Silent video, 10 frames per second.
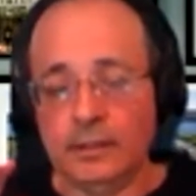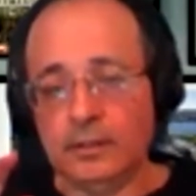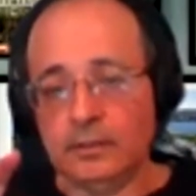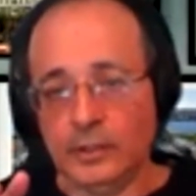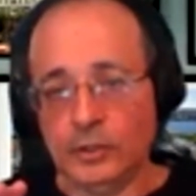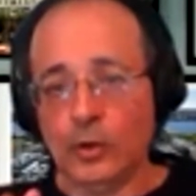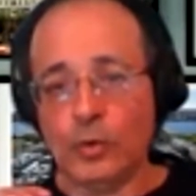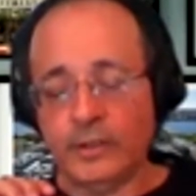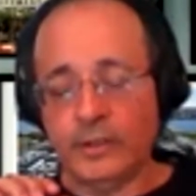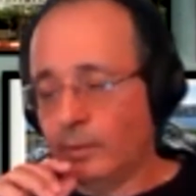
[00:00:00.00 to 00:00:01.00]
your
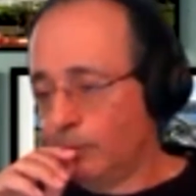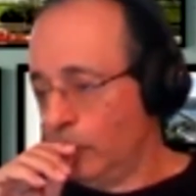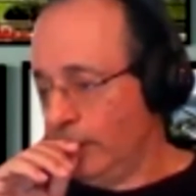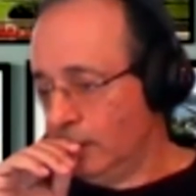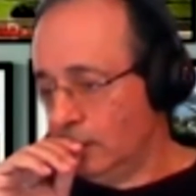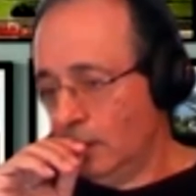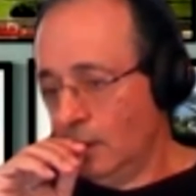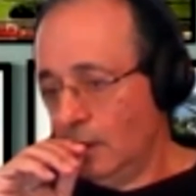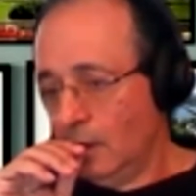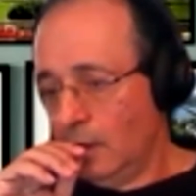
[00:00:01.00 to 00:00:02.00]
question brings,
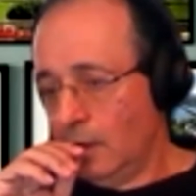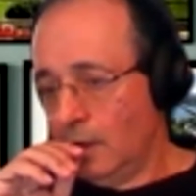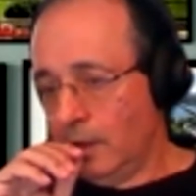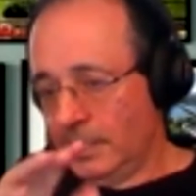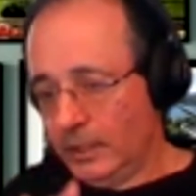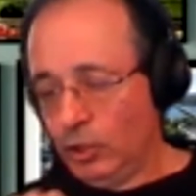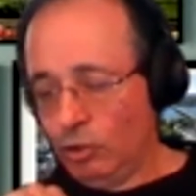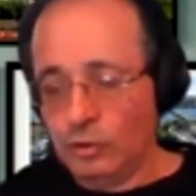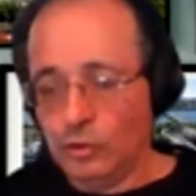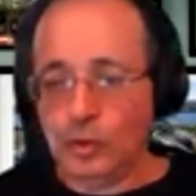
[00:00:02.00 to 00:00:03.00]
in
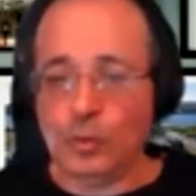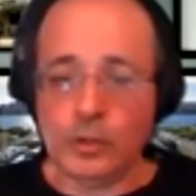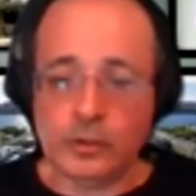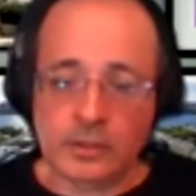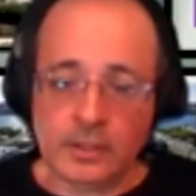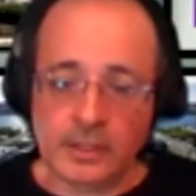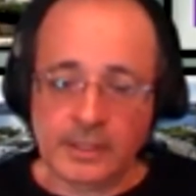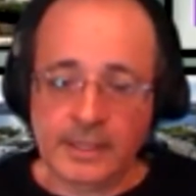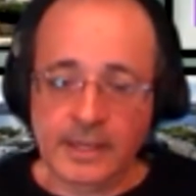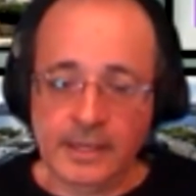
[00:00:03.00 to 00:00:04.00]
addition to what
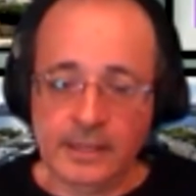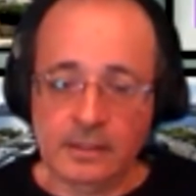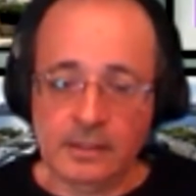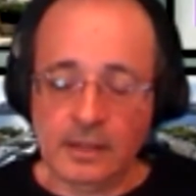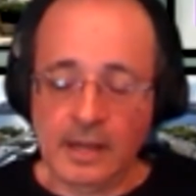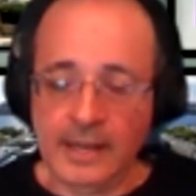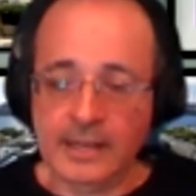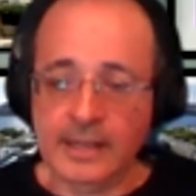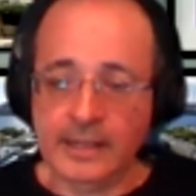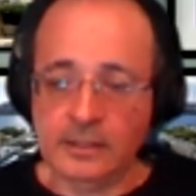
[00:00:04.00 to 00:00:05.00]
Ken
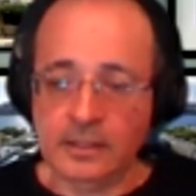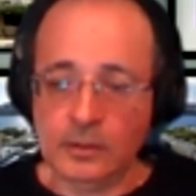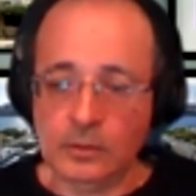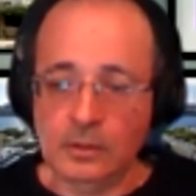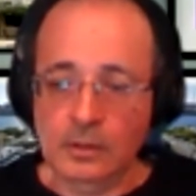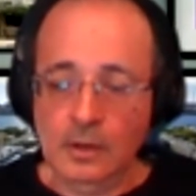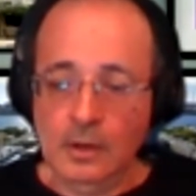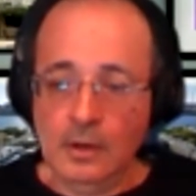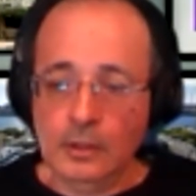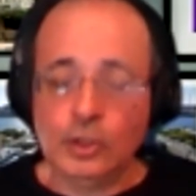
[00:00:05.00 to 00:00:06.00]
highlighted,
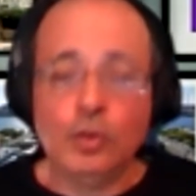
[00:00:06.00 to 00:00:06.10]
2